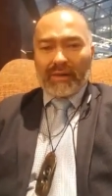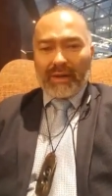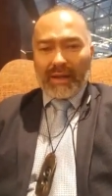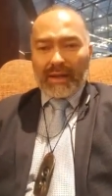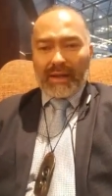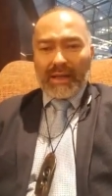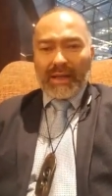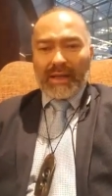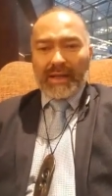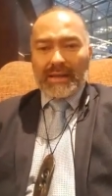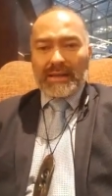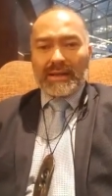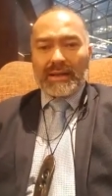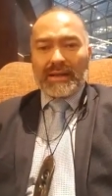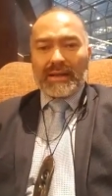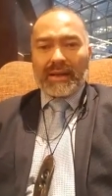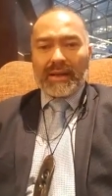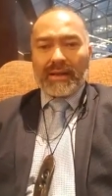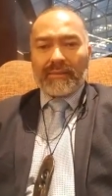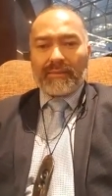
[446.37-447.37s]
that need
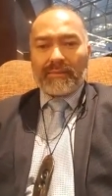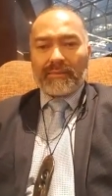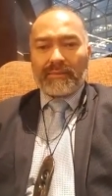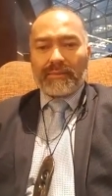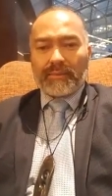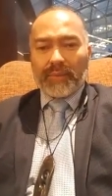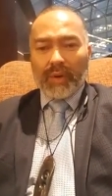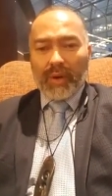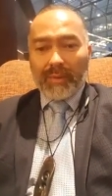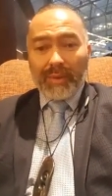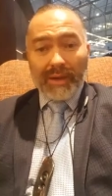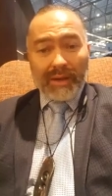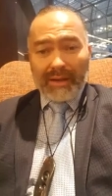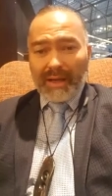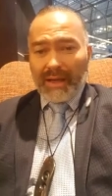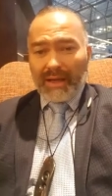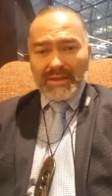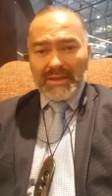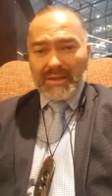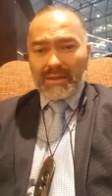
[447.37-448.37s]
permanent
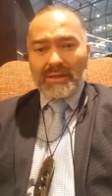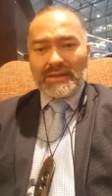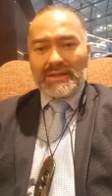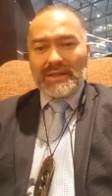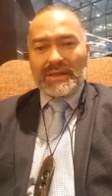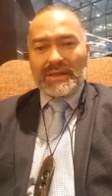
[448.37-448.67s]
housing, not